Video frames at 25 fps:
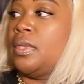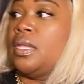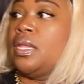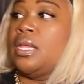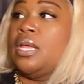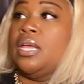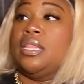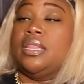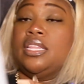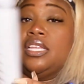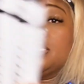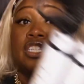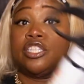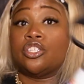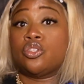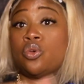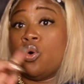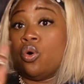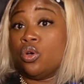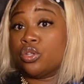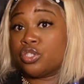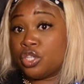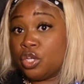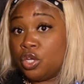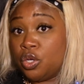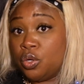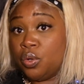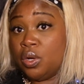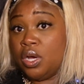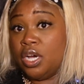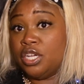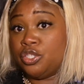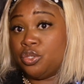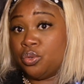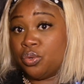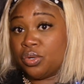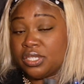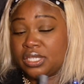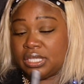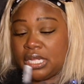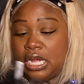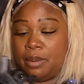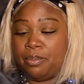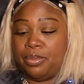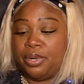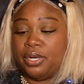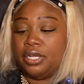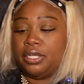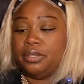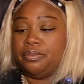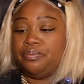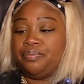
This is also a door stopper.